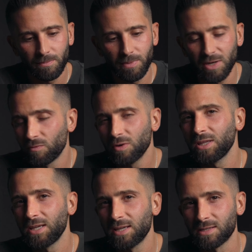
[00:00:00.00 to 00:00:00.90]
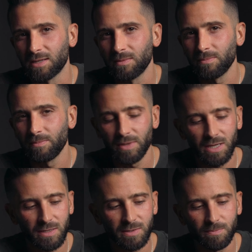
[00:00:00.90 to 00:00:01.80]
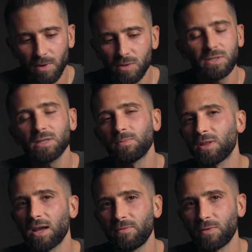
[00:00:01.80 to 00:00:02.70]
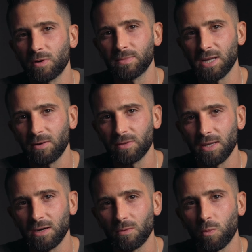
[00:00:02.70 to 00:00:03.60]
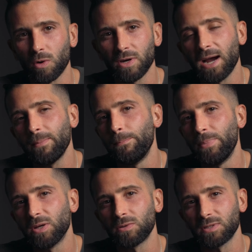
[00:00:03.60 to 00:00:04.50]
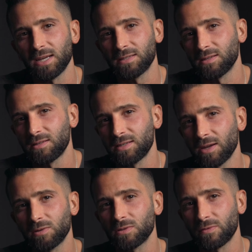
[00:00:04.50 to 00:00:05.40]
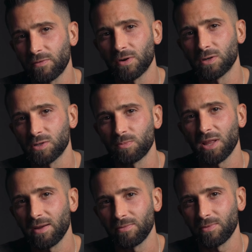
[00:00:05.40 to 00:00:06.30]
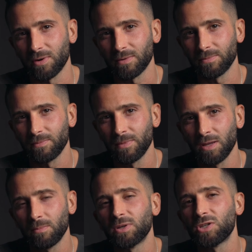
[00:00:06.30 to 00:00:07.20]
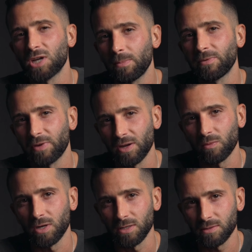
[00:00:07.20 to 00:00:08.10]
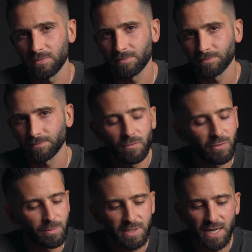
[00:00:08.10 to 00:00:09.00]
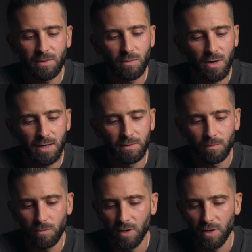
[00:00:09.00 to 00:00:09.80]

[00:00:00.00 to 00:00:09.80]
but it really isn't because most of the platforms out there were not built as a sales first platform, but Shopify was. From day one,